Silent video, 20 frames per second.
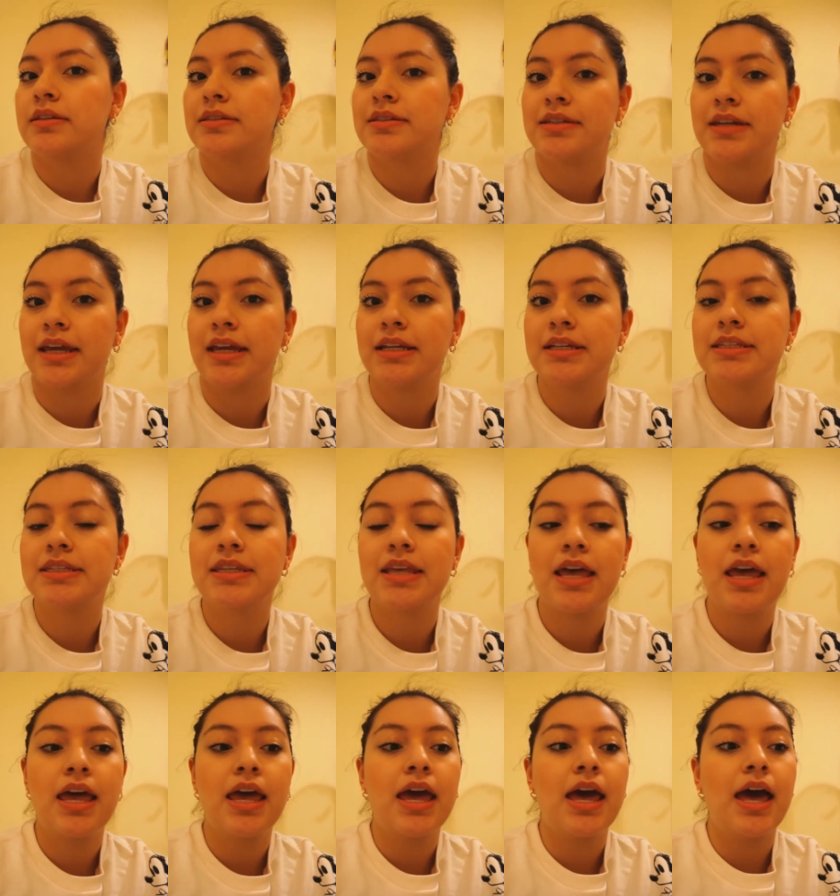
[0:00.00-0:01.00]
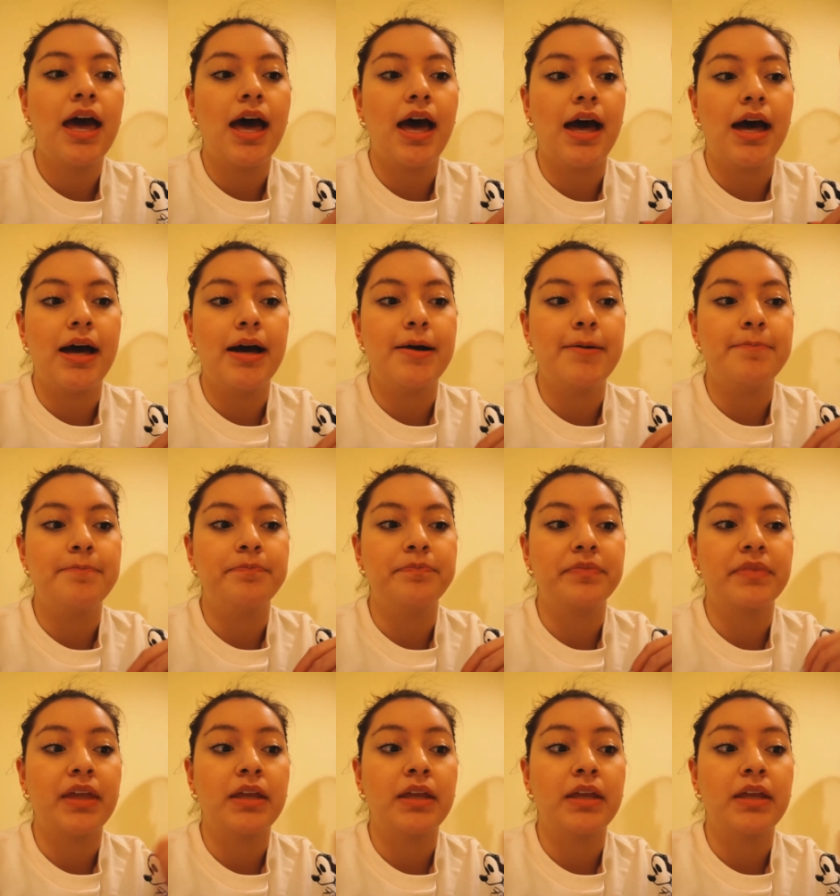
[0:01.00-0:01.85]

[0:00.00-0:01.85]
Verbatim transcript: States. Um,